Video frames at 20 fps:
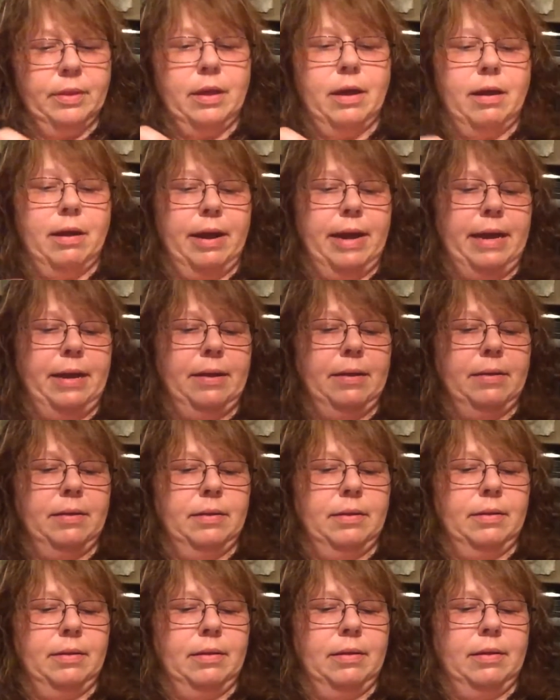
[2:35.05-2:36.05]
All right,
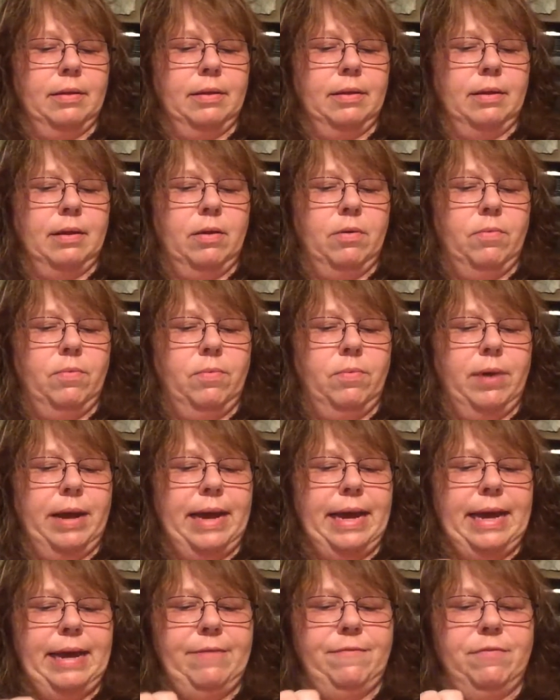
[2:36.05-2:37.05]

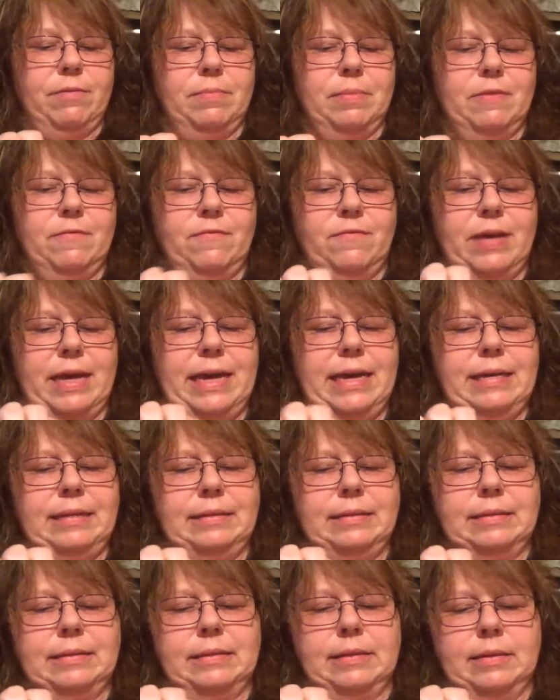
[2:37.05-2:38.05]
away from the
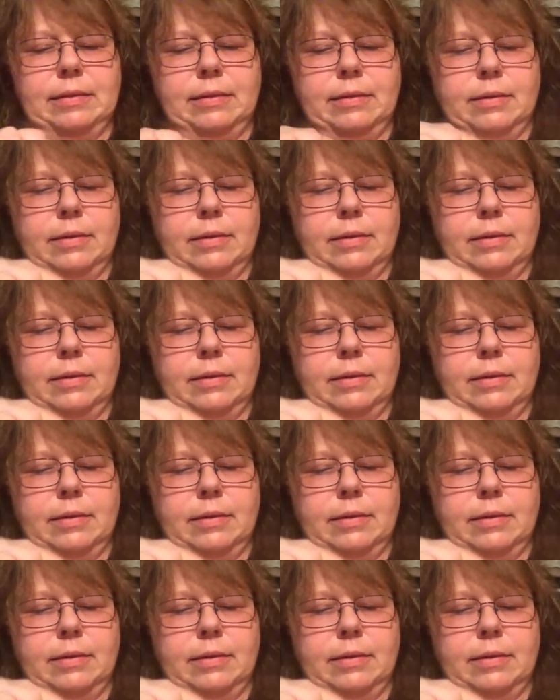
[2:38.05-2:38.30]
face.